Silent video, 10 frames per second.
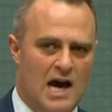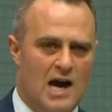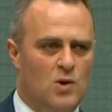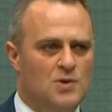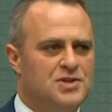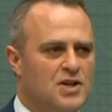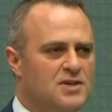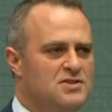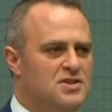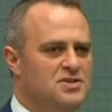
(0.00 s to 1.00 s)
are also
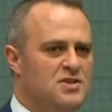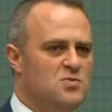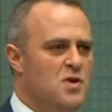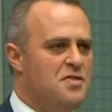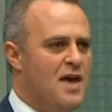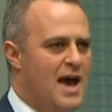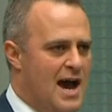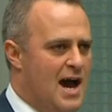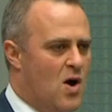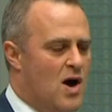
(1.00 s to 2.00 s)
consistent with
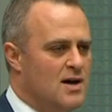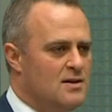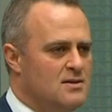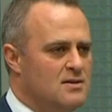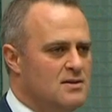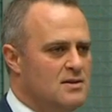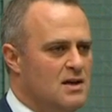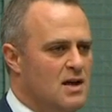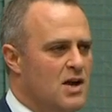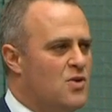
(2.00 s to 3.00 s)
our
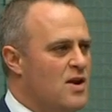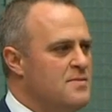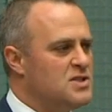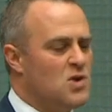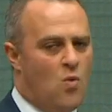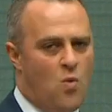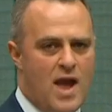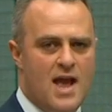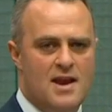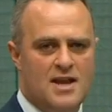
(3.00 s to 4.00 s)
agreements
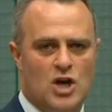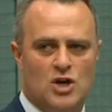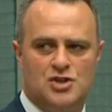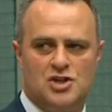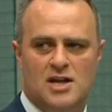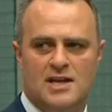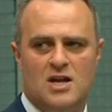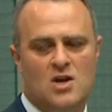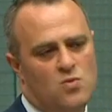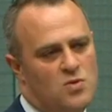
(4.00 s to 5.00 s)
we're
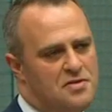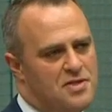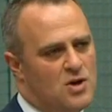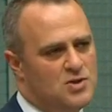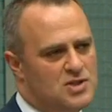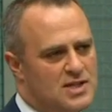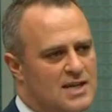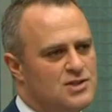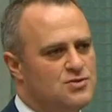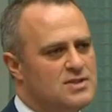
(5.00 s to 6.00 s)
negotiating with those
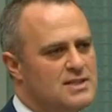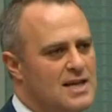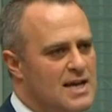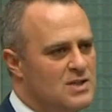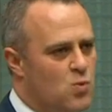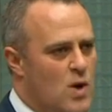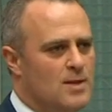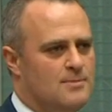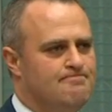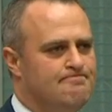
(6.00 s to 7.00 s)
countries as well.